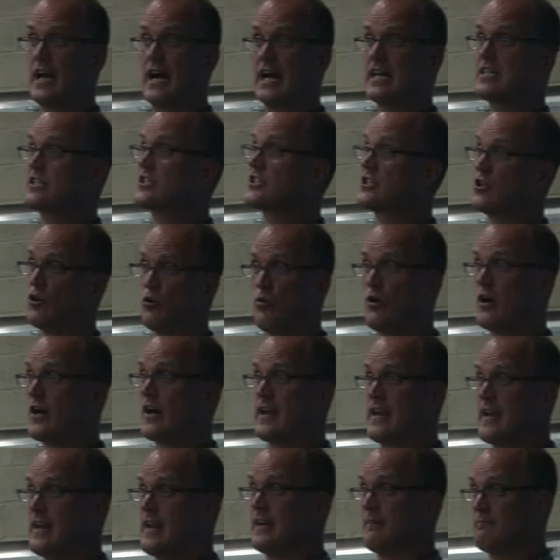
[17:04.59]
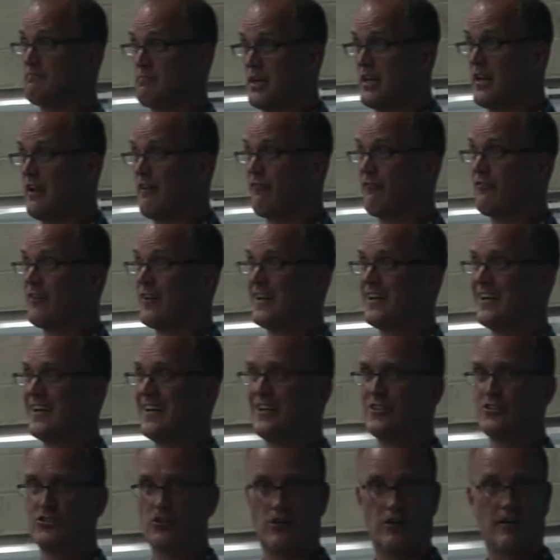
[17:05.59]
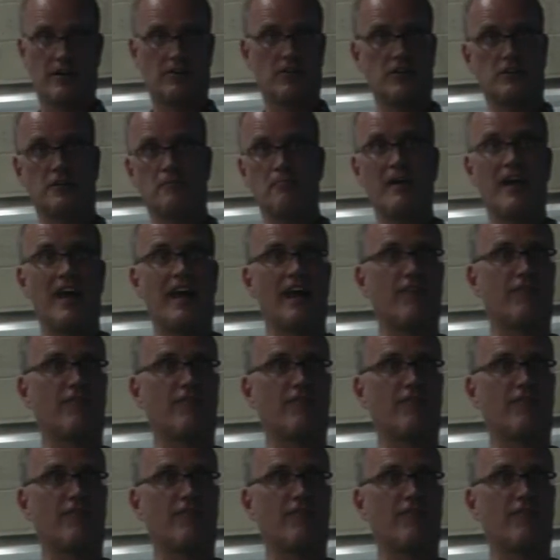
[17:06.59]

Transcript: I still want to eat beef, so uh, the demand